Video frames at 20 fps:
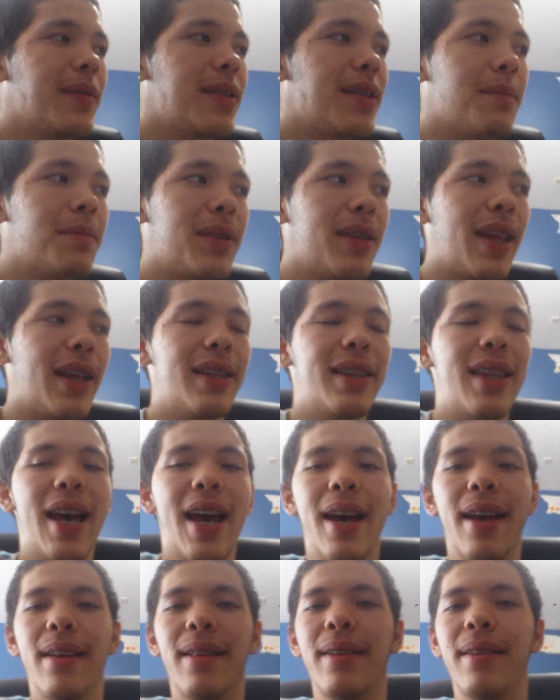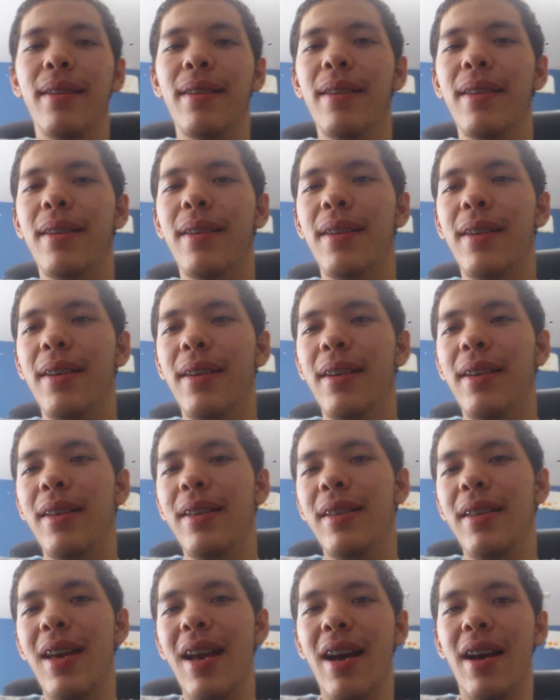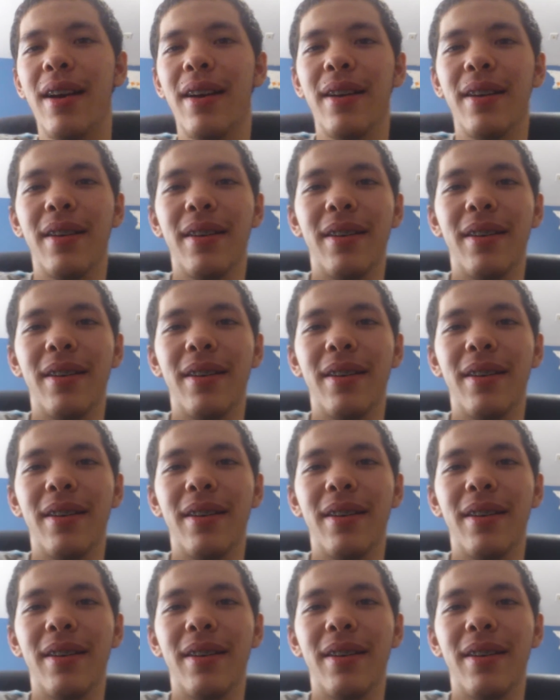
Something like that. Yeah.